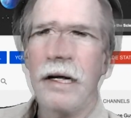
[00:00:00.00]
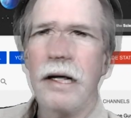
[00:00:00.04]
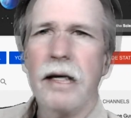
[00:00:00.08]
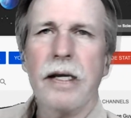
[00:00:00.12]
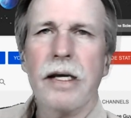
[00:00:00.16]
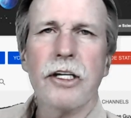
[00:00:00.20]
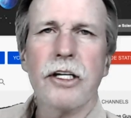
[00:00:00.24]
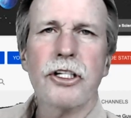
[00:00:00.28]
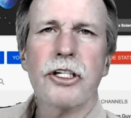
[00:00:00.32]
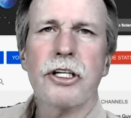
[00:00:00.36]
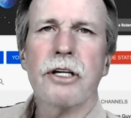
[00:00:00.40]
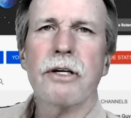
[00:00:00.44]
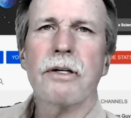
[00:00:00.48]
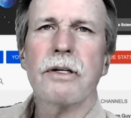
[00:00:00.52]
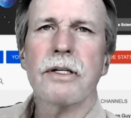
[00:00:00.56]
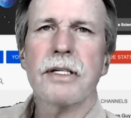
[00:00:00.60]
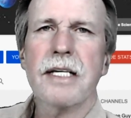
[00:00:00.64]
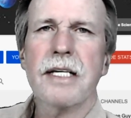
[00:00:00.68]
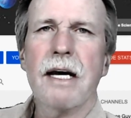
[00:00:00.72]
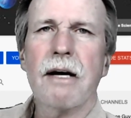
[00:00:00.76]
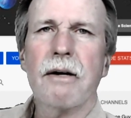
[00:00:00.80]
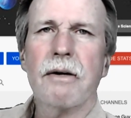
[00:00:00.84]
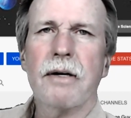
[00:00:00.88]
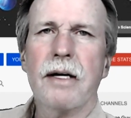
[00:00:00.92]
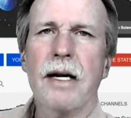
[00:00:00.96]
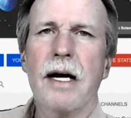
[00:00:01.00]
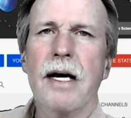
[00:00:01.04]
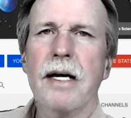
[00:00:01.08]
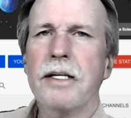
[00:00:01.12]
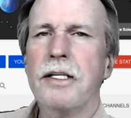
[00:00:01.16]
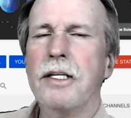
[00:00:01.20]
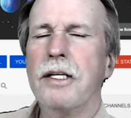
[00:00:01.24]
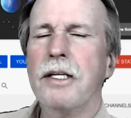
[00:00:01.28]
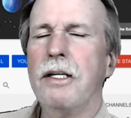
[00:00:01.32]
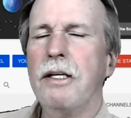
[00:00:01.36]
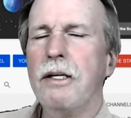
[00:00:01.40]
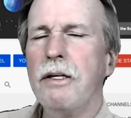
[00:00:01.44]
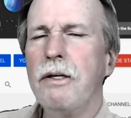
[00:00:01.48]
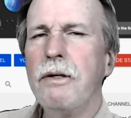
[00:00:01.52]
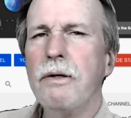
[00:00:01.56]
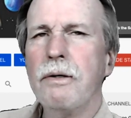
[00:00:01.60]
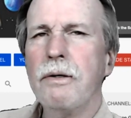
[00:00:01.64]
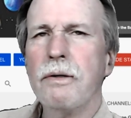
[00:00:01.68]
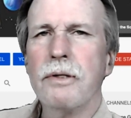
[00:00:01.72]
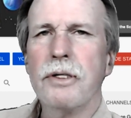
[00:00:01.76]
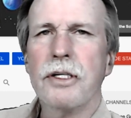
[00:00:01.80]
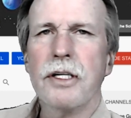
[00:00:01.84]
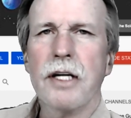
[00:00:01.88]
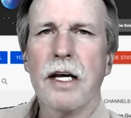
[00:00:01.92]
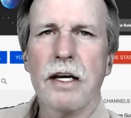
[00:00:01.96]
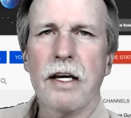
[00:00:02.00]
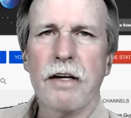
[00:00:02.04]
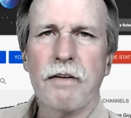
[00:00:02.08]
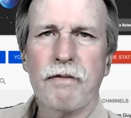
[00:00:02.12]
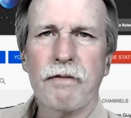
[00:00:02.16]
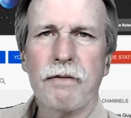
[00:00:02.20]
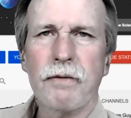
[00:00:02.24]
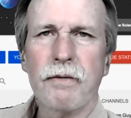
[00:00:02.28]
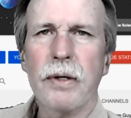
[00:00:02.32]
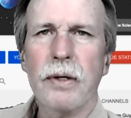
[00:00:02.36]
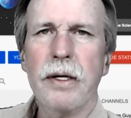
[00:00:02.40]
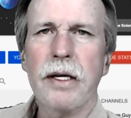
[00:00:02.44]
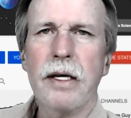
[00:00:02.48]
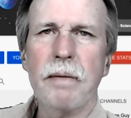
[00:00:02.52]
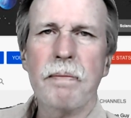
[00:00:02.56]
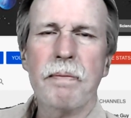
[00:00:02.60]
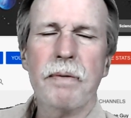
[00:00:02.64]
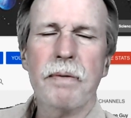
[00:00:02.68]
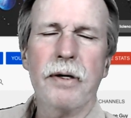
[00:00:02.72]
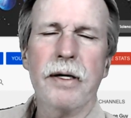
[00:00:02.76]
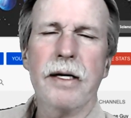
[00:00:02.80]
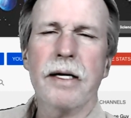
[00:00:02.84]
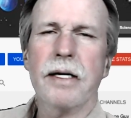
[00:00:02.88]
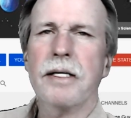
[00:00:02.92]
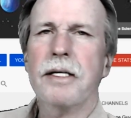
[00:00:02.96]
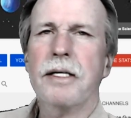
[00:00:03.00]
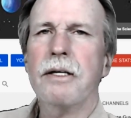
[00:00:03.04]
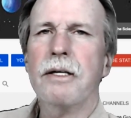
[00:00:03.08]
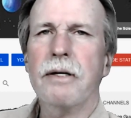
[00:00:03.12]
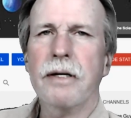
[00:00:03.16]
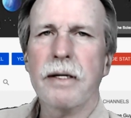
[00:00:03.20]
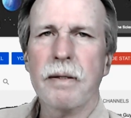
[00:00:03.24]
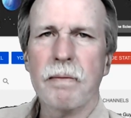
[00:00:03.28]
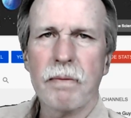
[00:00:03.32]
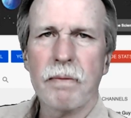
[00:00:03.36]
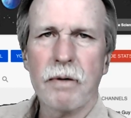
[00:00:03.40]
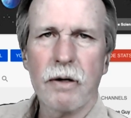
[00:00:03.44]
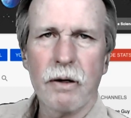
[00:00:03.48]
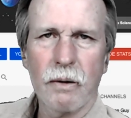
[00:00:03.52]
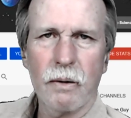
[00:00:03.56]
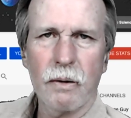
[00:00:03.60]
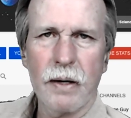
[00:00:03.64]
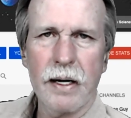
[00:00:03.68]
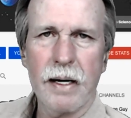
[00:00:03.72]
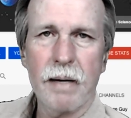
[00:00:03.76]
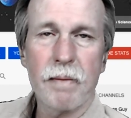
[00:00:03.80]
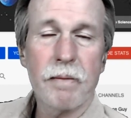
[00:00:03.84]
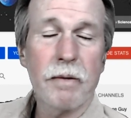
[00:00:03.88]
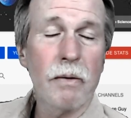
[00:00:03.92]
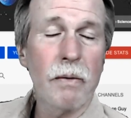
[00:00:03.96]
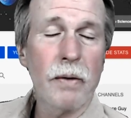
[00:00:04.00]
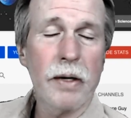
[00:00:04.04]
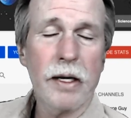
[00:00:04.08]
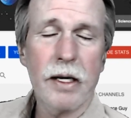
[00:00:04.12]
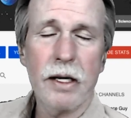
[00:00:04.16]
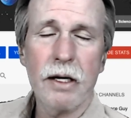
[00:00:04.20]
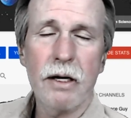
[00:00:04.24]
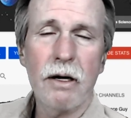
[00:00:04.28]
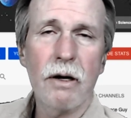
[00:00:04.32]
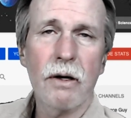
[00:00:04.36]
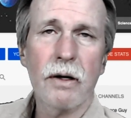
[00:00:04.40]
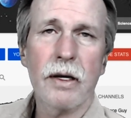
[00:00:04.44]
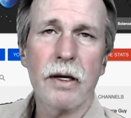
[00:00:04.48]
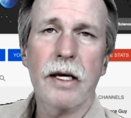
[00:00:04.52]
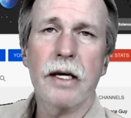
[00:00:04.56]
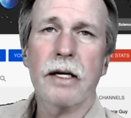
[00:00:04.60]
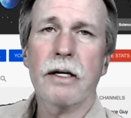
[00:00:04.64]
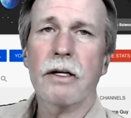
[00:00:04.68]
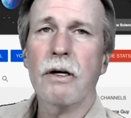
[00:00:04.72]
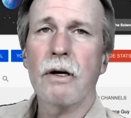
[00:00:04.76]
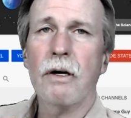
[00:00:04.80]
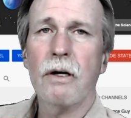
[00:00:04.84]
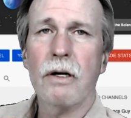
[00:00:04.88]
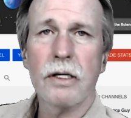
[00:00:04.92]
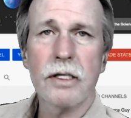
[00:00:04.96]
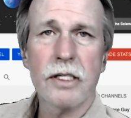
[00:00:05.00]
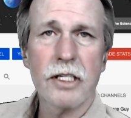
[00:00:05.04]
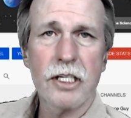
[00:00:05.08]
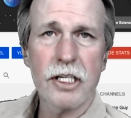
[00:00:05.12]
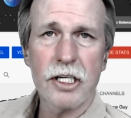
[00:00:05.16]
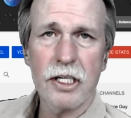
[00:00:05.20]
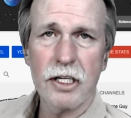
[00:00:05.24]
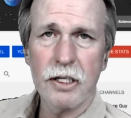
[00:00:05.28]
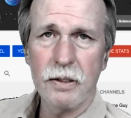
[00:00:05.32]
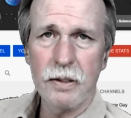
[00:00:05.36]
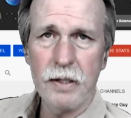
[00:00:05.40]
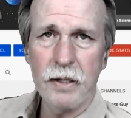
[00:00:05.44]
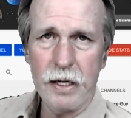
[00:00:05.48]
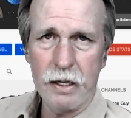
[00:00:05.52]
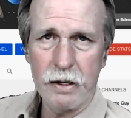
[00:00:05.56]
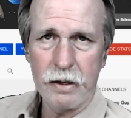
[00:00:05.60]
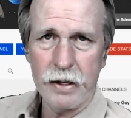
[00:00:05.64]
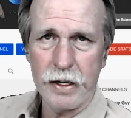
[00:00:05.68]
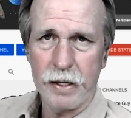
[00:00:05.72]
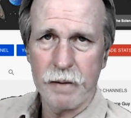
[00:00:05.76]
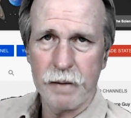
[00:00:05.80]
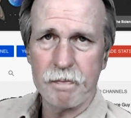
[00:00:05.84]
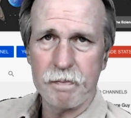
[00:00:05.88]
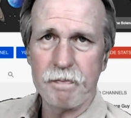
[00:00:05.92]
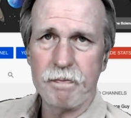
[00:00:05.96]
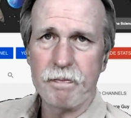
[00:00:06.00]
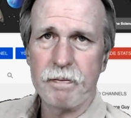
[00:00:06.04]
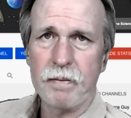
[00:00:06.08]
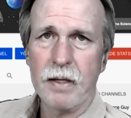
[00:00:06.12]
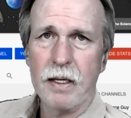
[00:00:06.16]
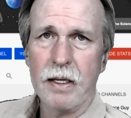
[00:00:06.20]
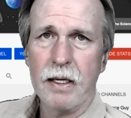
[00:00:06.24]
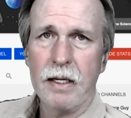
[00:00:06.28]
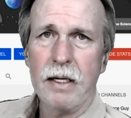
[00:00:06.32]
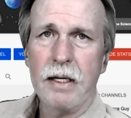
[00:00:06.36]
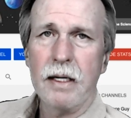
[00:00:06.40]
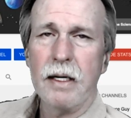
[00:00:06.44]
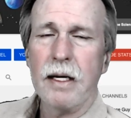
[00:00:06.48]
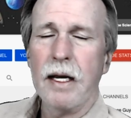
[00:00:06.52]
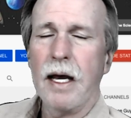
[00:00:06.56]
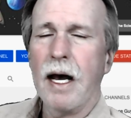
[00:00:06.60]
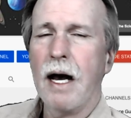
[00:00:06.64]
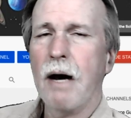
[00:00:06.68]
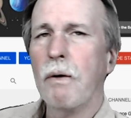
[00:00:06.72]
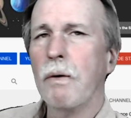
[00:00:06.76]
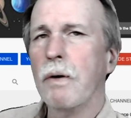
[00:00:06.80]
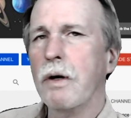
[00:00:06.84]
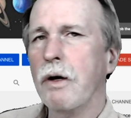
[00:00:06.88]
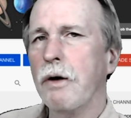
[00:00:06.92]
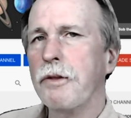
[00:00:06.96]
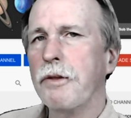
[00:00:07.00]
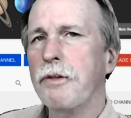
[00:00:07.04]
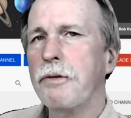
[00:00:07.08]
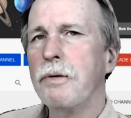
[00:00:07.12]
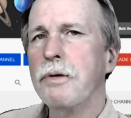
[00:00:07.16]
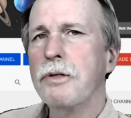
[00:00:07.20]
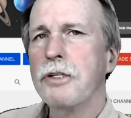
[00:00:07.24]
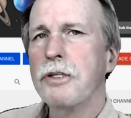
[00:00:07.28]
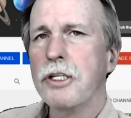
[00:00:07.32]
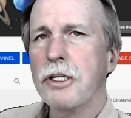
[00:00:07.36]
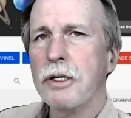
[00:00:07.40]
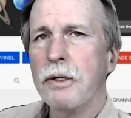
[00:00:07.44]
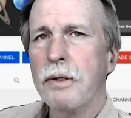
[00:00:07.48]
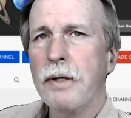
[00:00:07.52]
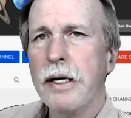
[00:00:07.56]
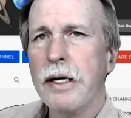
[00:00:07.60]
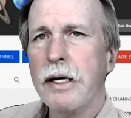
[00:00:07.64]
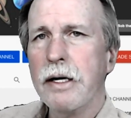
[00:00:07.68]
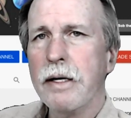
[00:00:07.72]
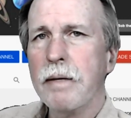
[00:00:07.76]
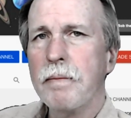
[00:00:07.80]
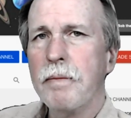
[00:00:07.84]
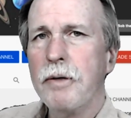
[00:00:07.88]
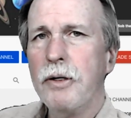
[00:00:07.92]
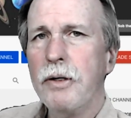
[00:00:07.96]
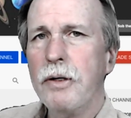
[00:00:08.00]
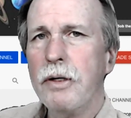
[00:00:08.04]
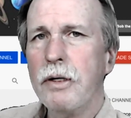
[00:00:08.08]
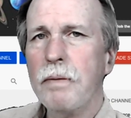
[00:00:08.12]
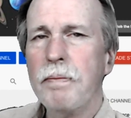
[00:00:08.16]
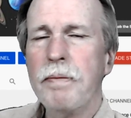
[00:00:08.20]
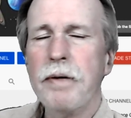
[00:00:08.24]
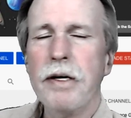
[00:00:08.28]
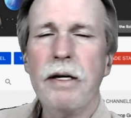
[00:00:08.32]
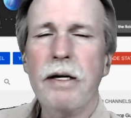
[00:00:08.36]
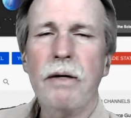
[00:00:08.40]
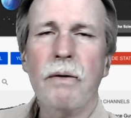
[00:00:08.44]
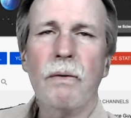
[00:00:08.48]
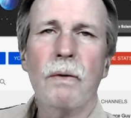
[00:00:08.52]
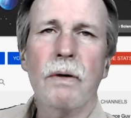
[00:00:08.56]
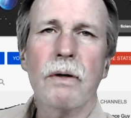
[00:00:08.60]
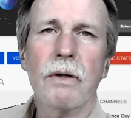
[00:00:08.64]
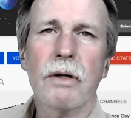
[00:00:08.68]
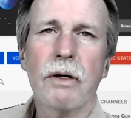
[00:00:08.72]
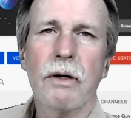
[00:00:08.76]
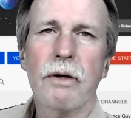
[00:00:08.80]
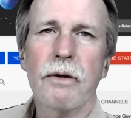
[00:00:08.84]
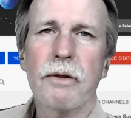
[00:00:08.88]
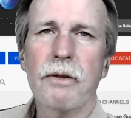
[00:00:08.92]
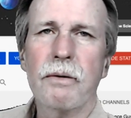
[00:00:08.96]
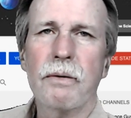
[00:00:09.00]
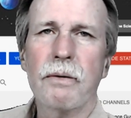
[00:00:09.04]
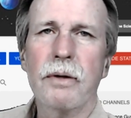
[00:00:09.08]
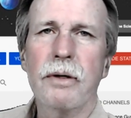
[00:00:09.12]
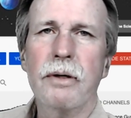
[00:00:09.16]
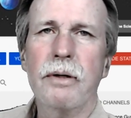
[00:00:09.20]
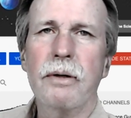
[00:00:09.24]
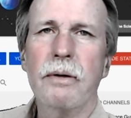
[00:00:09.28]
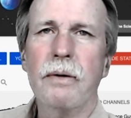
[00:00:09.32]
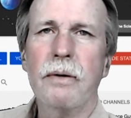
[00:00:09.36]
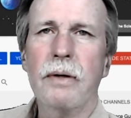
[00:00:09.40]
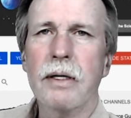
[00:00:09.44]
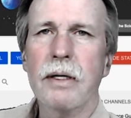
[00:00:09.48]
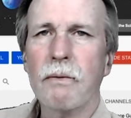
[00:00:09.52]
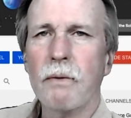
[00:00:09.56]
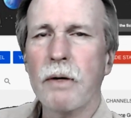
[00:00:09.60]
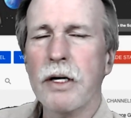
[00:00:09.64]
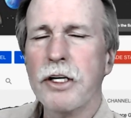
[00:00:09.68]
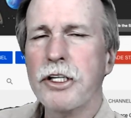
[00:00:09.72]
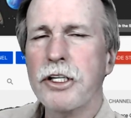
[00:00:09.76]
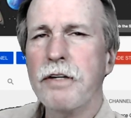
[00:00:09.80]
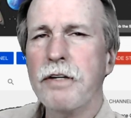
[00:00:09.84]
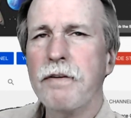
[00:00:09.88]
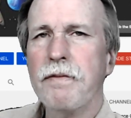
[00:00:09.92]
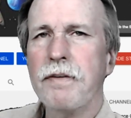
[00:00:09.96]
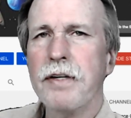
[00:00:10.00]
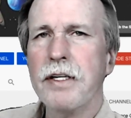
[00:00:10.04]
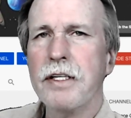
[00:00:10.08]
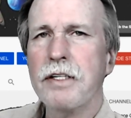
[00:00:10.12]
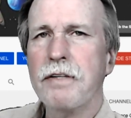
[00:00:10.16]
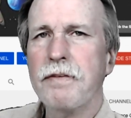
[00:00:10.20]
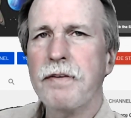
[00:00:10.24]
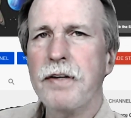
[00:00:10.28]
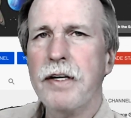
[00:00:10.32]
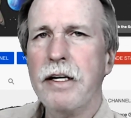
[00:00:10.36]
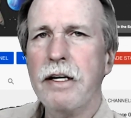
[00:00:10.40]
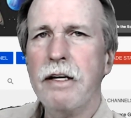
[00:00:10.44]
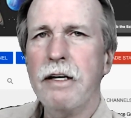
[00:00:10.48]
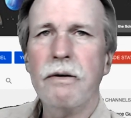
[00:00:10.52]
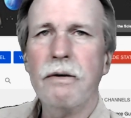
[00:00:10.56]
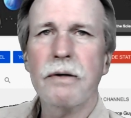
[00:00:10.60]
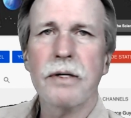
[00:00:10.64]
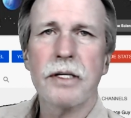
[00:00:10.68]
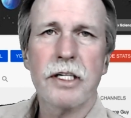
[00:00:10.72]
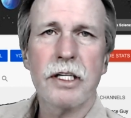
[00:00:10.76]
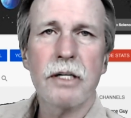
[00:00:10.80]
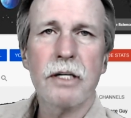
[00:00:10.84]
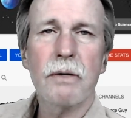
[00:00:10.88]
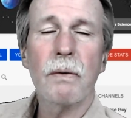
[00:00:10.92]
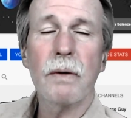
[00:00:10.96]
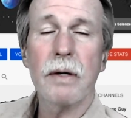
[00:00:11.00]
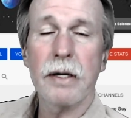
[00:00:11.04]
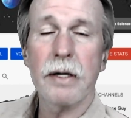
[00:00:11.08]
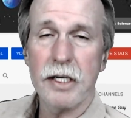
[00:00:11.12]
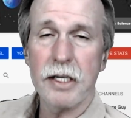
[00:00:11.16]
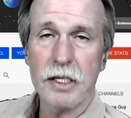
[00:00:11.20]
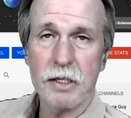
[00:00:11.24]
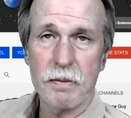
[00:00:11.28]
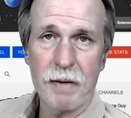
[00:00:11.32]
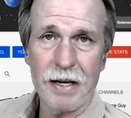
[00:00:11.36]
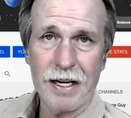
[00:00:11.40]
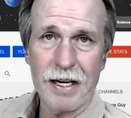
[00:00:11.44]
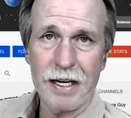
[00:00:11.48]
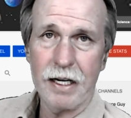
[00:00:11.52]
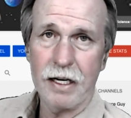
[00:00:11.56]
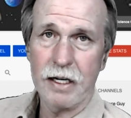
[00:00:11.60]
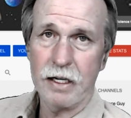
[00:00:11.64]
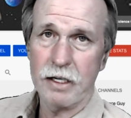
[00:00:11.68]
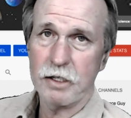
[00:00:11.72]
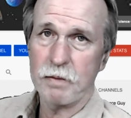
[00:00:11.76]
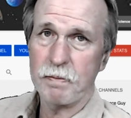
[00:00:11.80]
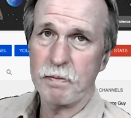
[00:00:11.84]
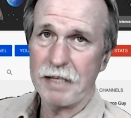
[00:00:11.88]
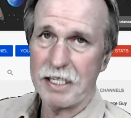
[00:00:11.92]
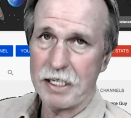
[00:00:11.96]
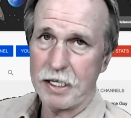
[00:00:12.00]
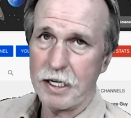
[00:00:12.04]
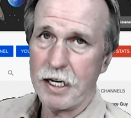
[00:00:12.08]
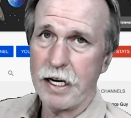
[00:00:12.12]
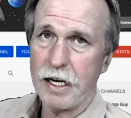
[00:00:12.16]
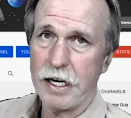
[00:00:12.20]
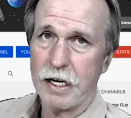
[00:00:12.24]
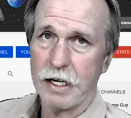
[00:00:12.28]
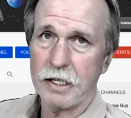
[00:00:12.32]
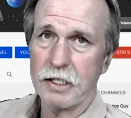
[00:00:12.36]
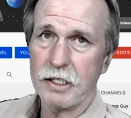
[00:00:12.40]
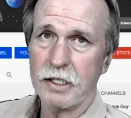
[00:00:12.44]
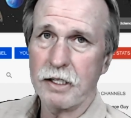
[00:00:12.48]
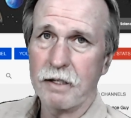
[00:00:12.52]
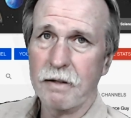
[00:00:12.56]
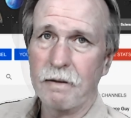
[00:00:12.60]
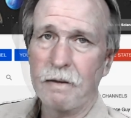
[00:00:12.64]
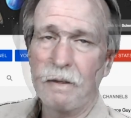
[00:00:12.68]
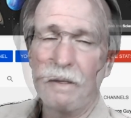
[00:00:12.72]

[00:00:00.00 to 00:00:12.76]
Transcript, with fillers: and show us how not to use a free planetarium program that we can all get called Stellarium. I will go through Stellarium a little bit, and we'll go through Russian Vids' video and see where he's making his mistakes.